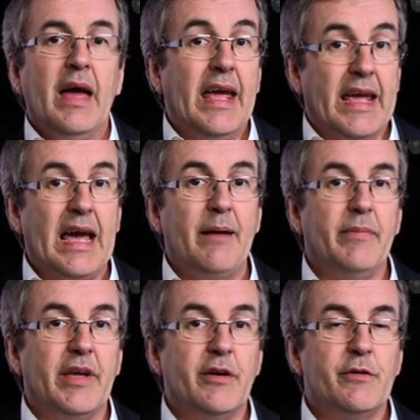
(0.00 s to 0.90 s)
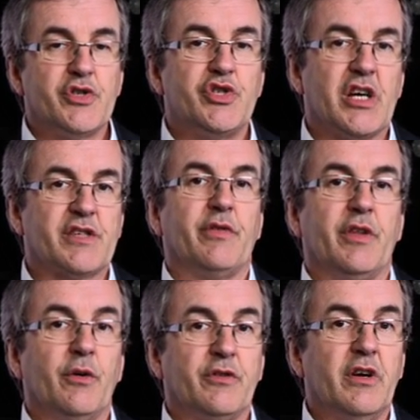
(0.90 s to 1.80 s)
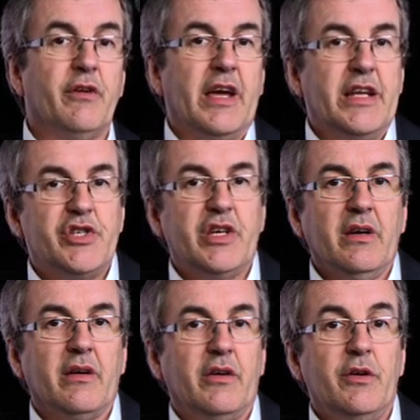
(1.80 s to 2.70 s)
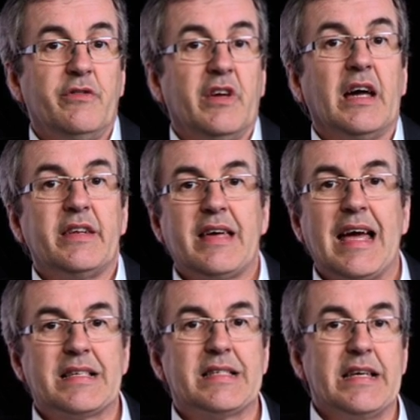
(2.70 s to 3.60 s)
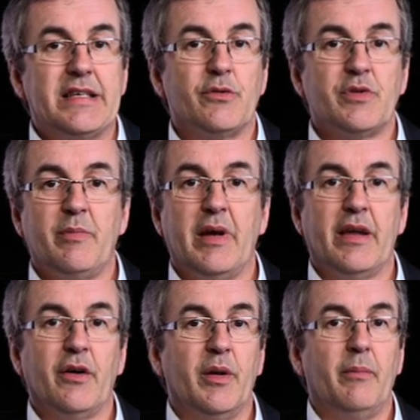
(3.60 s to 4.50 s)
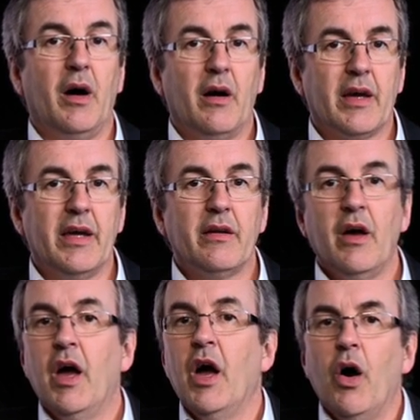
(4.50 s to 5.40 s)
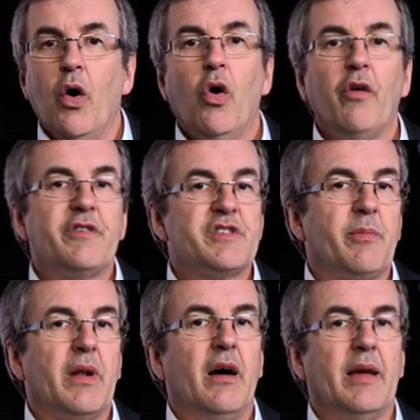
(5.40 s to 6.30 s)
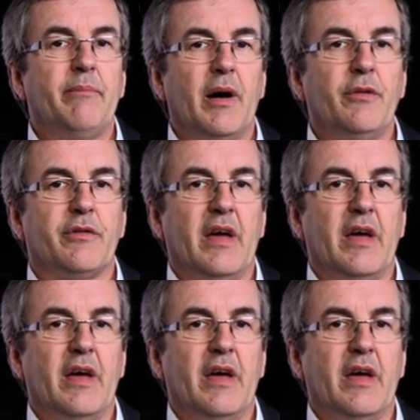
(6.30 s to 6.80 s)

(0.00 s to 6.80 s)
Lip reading: It can be used just for the auxiliary engine, using untaxed diesel depending on the market, or for supplying both